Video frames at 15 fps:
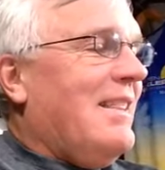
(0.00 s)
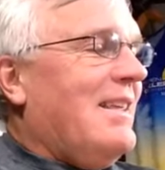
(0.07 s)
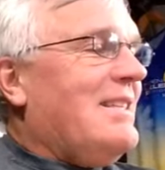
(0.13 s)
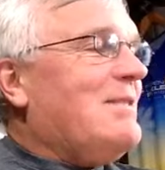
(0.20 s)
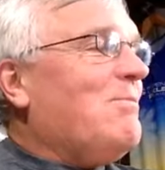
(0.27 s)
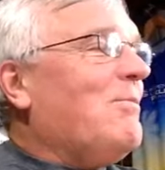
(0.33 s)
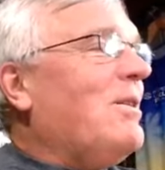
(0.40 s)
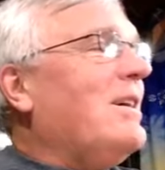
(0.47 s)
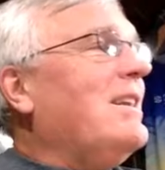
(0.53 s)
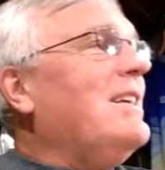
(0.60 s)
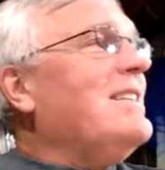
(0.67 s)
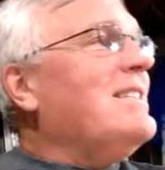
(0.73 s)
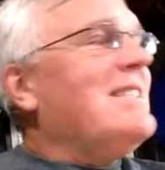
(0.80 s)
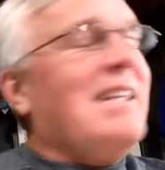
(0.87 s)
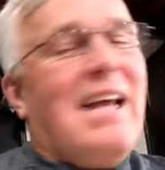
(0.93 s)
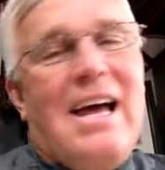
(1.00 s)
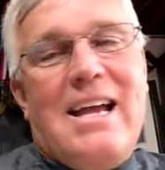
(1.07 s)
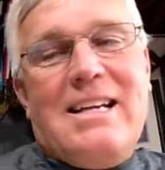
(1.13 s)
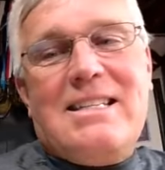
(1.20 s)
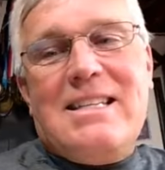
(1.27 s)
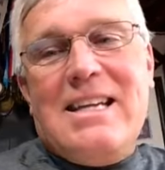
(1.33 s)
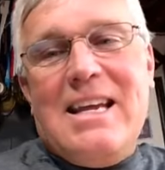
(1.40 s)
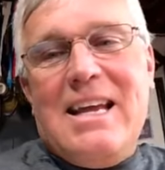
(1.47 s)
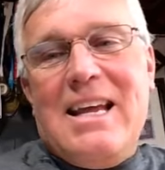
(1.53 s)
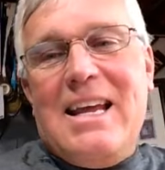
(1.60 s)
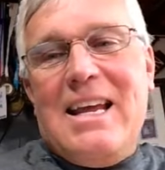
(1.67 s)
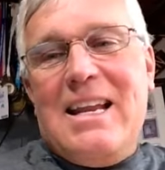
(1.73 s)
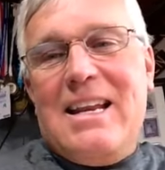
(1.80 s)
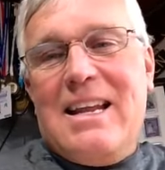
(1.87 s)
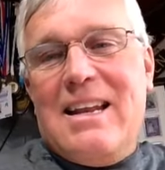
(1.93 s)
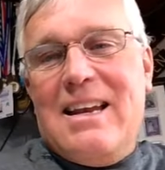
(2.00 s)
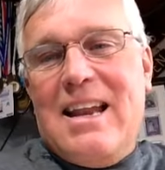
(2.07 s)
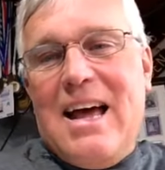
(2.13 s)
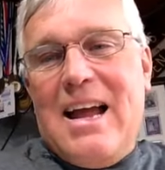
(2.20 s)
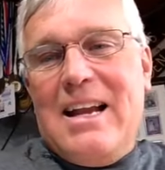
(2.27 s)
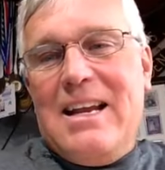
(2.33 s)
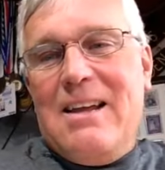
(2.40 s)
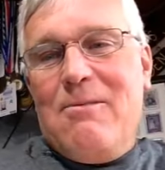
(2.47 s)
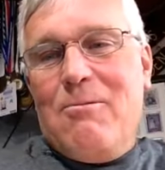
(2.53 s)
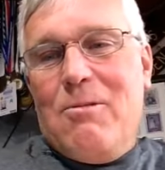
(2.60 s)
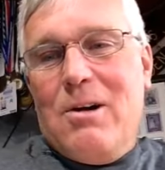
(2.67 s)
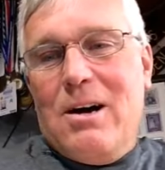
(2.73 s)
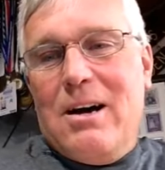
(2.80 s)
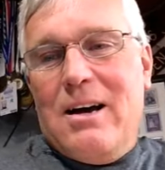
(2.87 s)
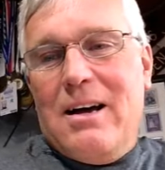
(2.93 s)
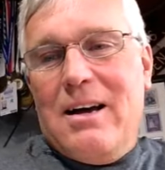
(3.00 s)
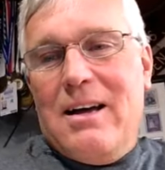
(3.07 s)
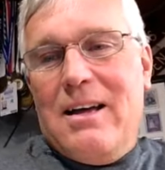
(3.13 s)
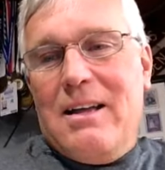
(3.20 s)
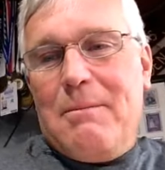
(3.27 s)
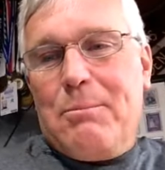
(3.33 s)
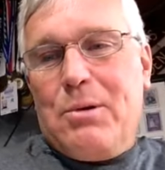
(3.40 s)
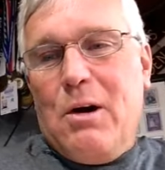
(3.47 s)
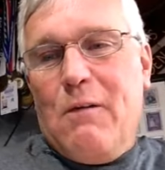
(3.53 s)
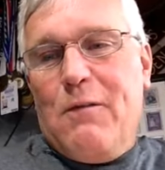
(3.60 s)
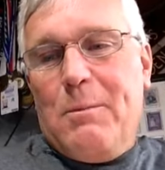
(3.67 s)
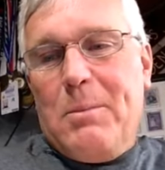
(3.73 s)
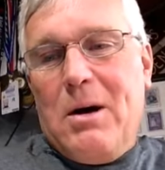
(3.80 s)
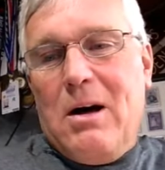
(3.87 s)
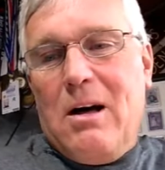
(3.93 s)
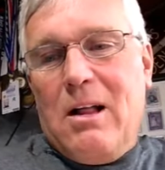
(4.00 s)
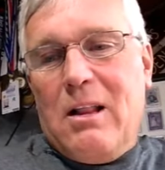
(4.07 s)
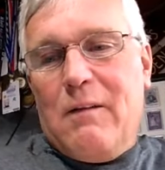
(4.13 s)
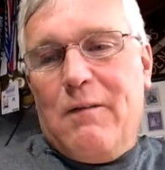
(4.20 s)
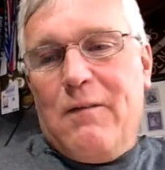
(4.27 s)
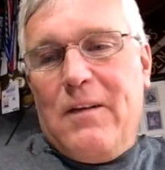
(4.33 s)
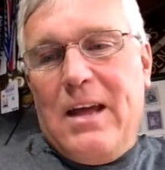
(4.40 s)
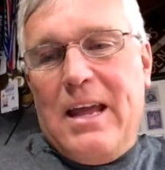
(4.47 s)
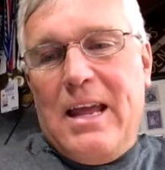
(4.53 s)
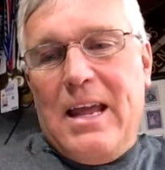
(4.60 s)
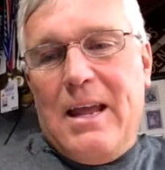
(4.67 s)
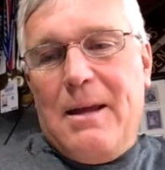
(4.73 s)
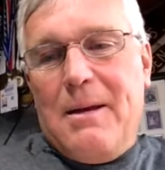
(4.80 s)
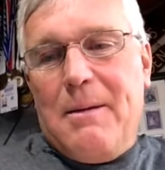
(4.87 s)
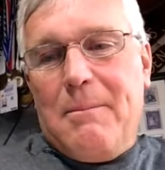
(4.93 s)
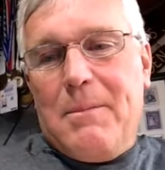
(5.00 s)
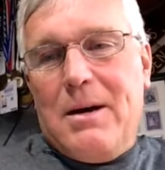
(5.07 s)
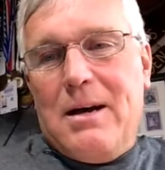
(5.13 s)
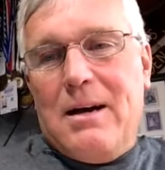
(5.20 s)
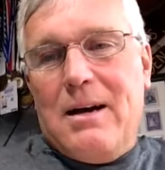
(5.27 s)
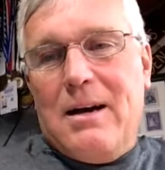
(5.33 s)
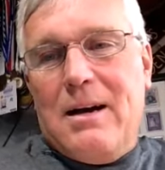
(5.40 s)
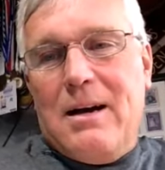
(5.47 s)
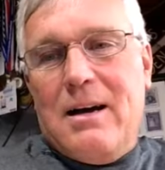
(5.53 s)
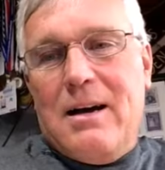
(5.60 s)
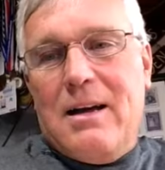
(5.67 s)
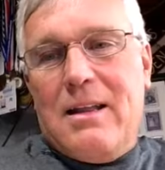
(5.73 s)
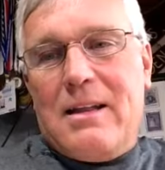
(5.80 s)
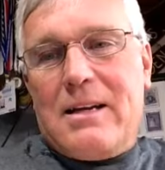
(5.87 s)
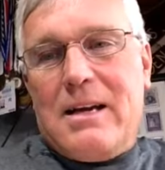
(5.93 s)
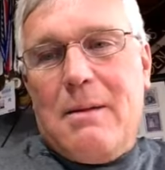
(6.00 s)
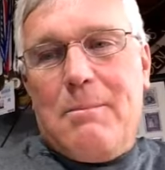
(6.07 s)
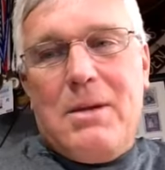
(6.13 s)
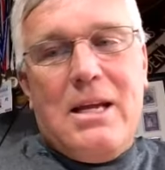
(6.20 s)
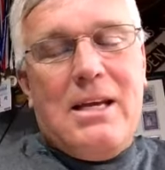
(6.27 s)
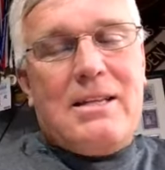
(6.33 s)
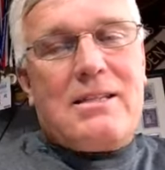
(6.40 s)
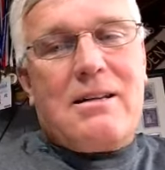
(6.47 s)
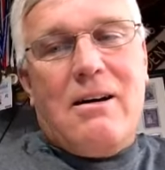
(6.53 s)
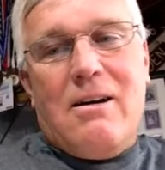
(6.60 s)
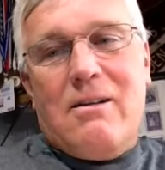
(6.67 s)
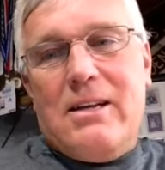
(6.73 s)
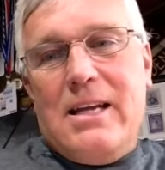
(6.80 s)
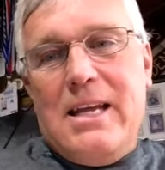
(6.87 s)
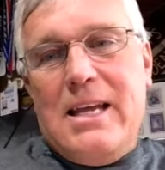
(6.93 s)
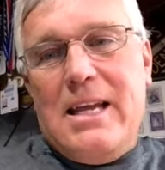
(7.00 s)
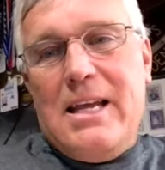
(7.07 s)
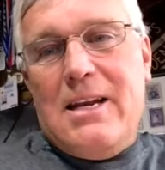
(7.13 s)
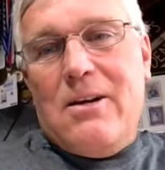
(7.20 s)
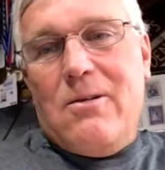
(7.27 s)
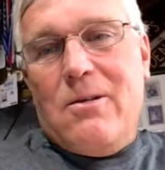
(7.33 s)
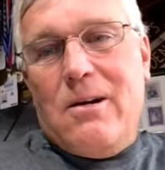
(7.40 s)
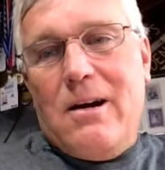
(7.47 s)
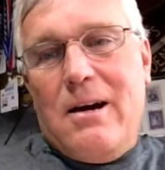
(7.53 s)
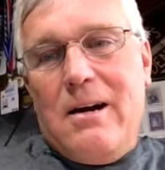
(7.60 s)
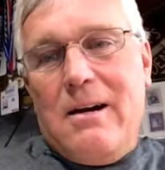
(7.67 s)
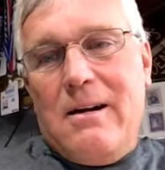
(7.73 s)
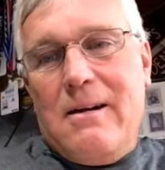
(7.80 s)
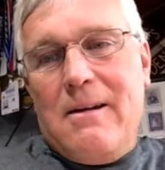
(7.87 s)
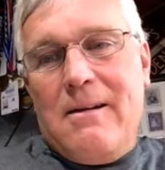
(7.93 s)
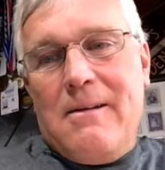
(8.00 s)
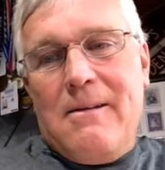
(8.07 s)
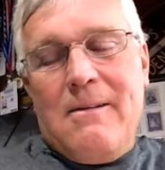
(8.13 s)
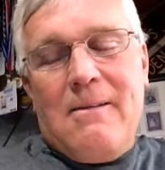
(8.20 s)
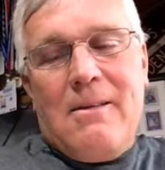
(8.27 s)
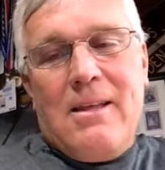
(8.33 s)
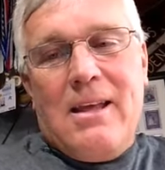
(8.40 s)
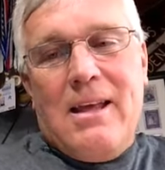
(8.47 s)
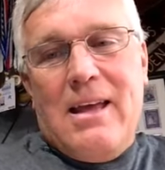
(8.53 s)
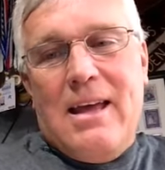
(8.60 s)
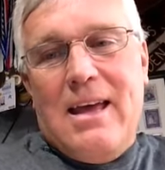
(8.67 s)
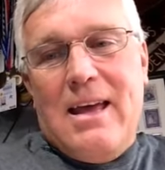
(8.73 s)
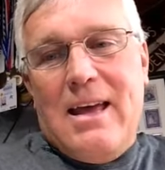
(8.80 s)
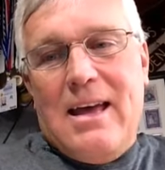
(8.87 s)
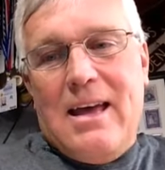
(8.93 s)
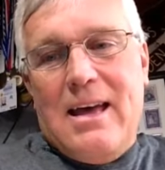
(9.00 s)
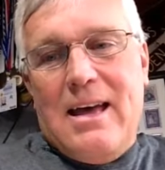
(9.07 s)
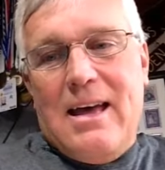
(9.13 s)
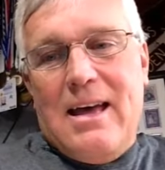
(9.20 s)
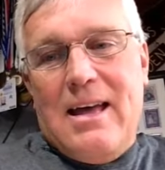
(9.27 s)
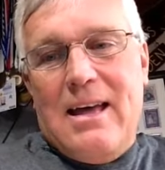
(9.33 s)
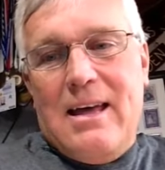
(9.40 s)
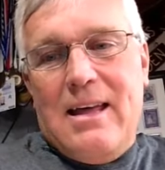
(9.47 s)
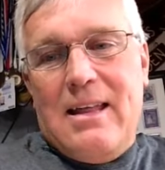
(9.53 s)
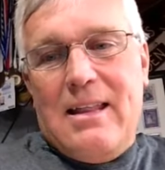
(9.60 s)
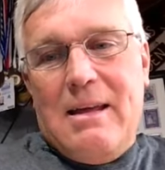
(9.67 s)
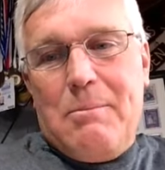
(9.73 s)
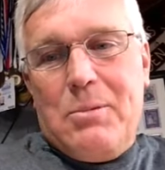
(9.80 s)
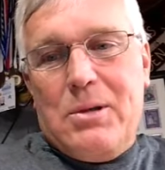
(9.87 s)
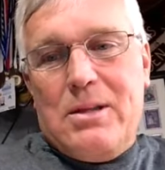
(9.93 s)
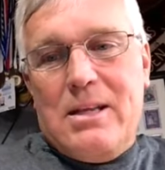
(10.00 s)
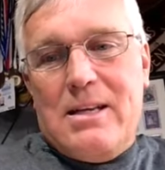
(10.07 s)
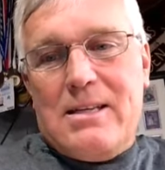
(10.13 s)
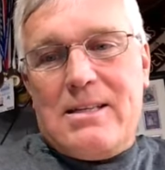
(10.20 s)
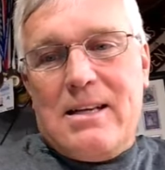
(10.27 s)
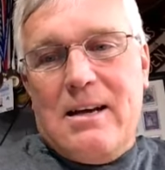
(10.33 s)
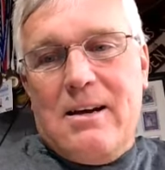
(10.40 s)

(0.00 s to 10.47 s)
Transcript: This one is 1991 Pro Football Hall of Fame. The company is called ENOR, and they put this